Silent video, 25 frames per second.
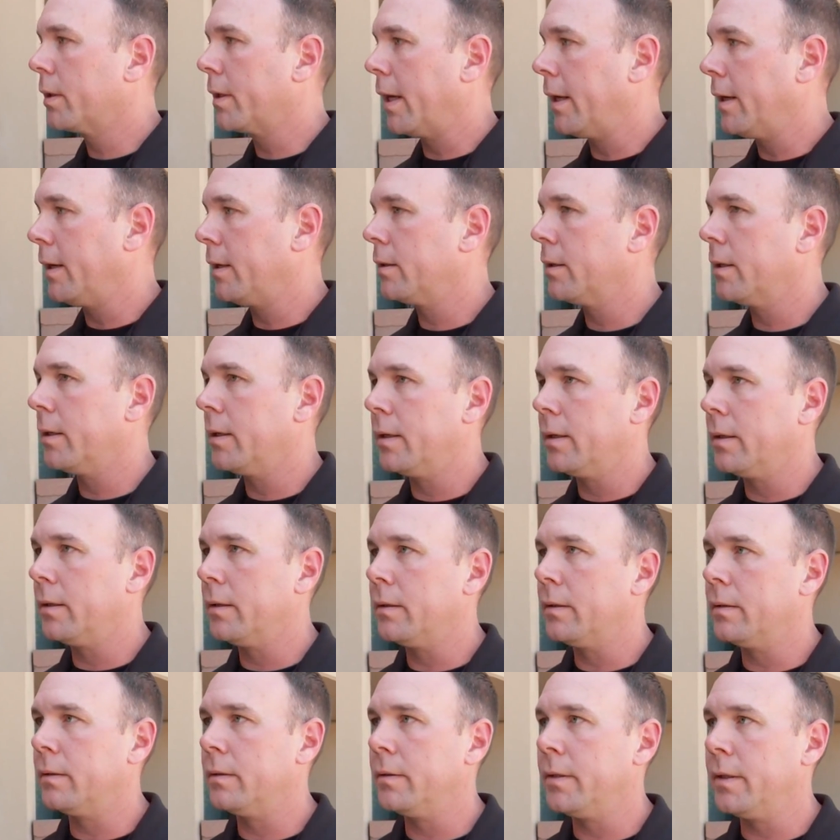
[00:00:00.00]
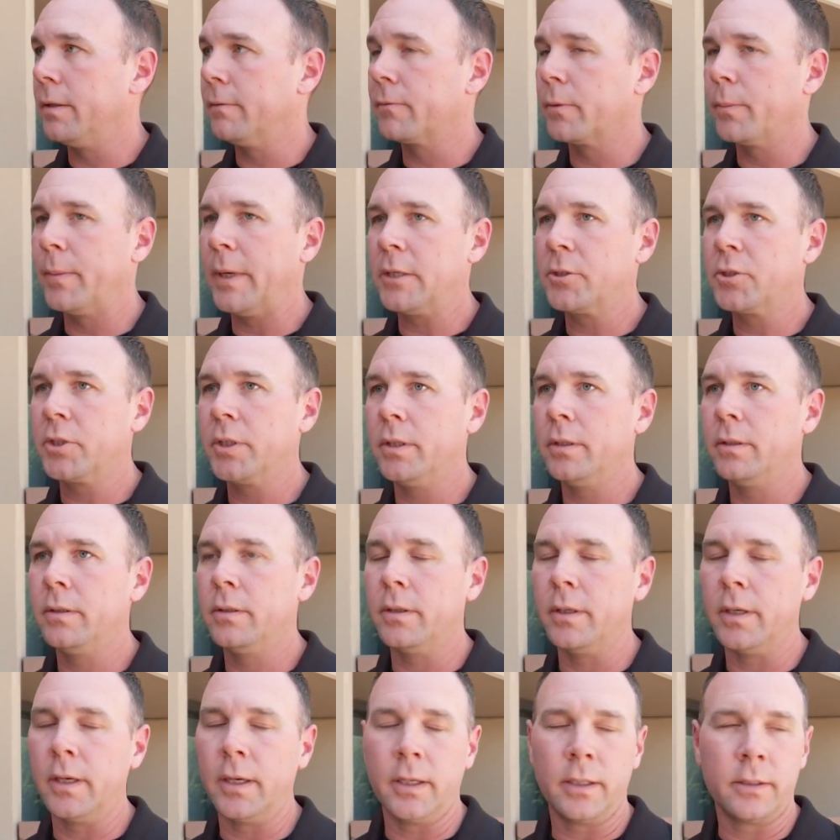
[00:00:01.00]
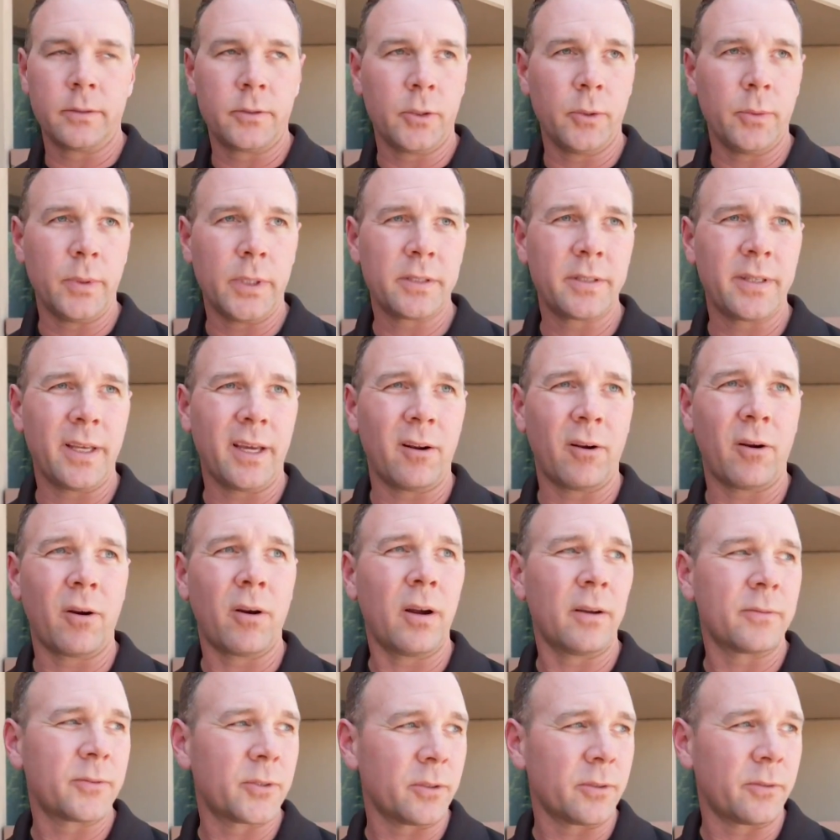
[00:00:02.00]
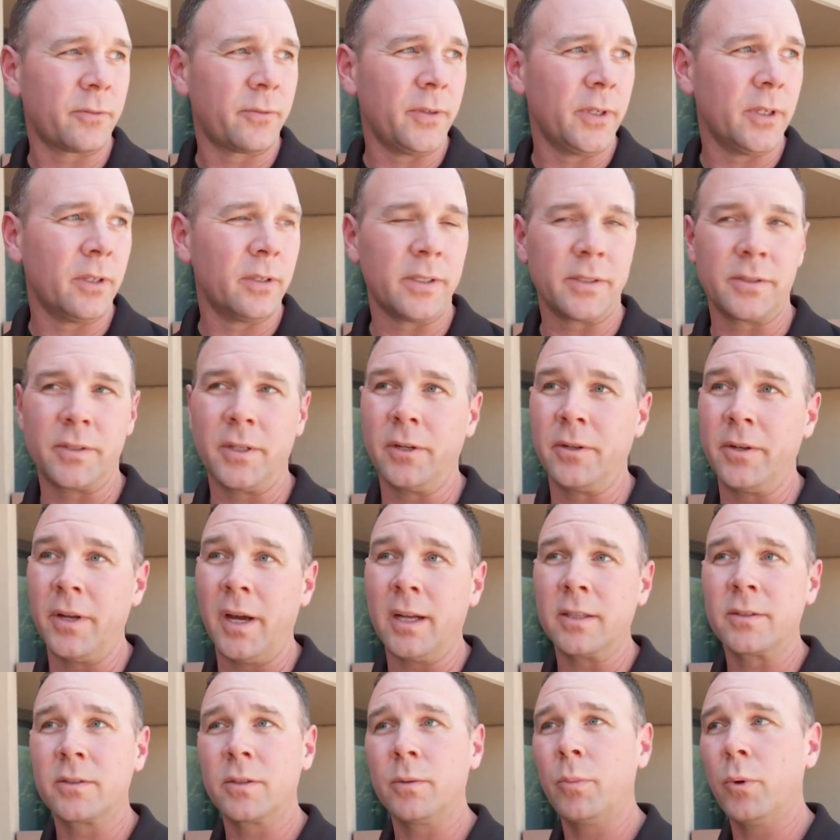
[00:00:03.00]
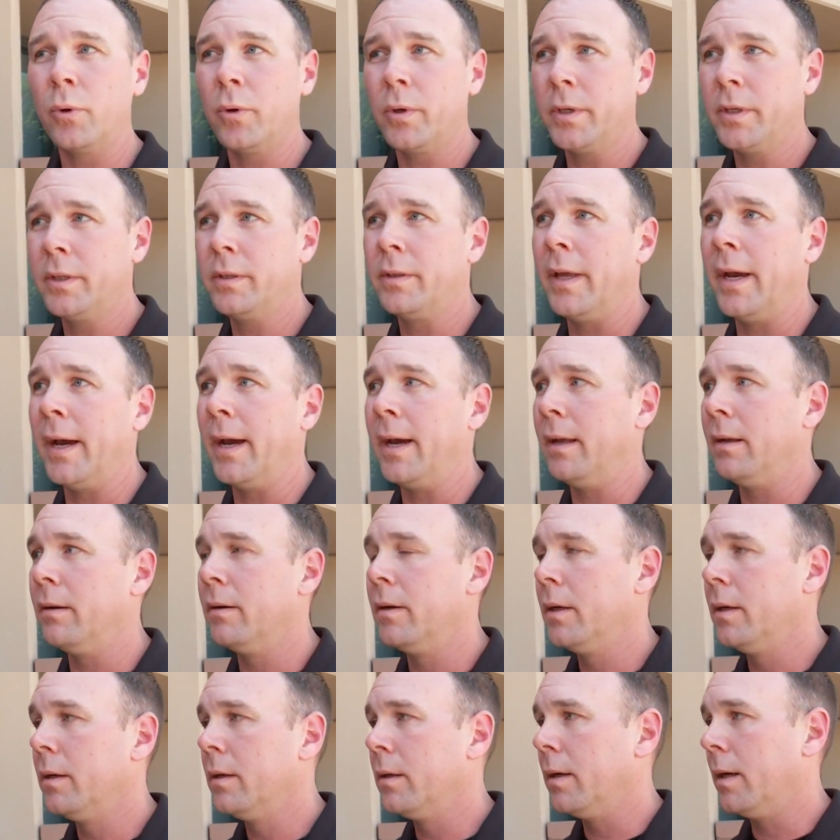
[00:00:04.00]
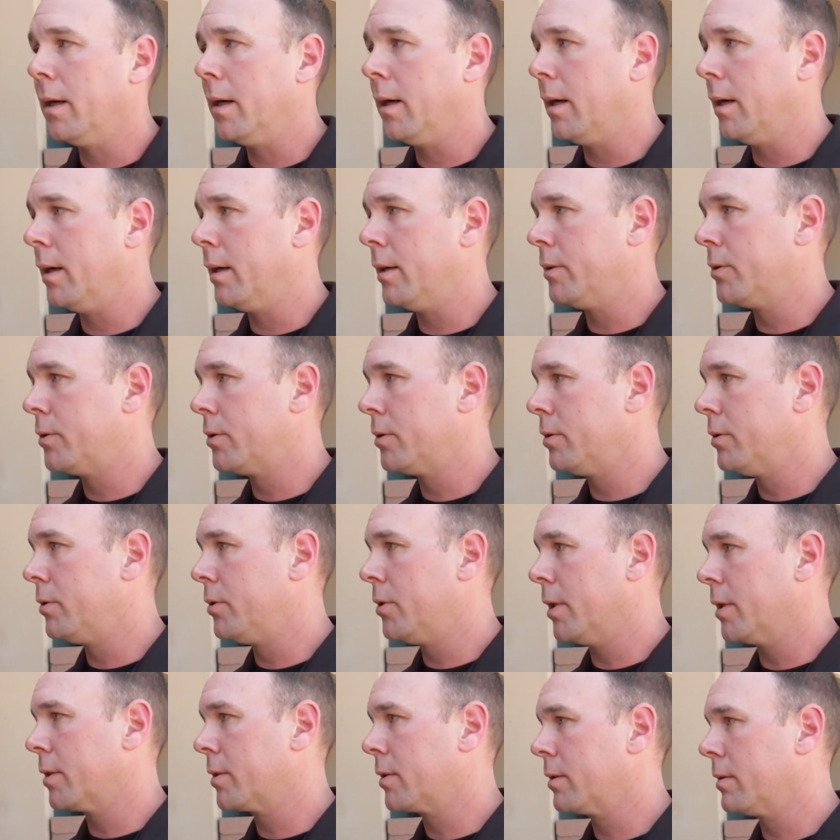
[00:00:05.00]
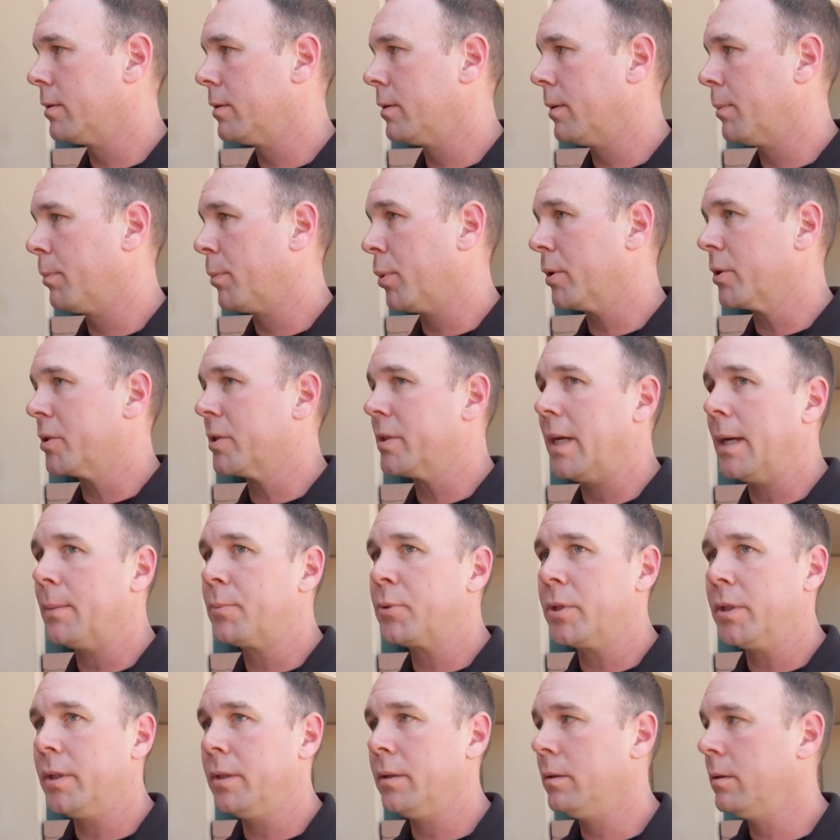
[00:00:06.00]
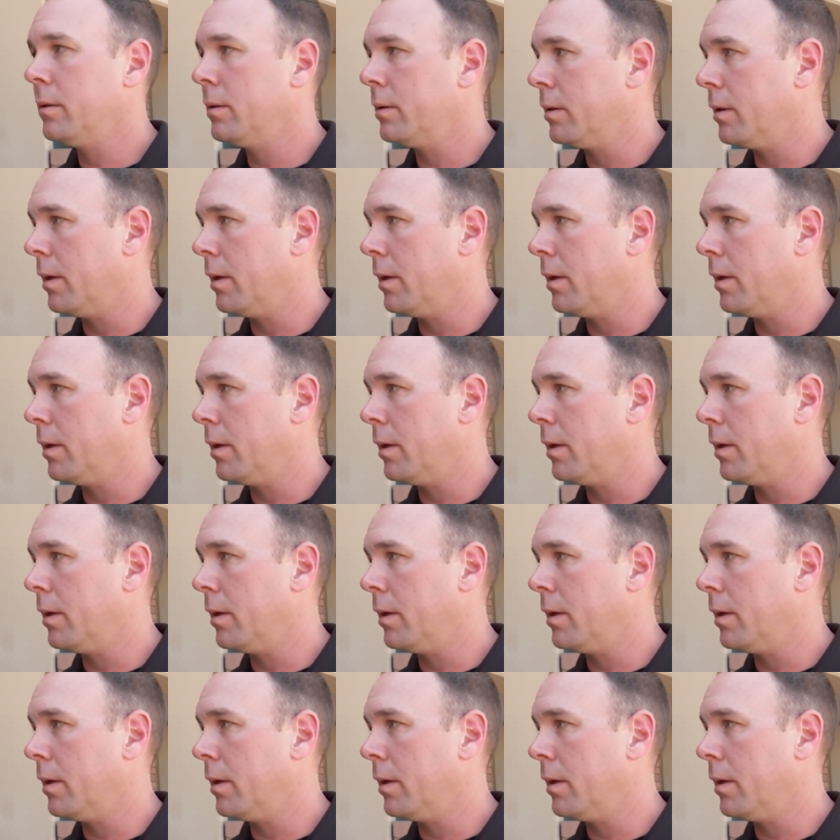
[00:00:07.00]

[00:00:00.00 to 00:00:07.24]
getting the, the information uh, to us that our officers feel as they're not supported, that uh, just perception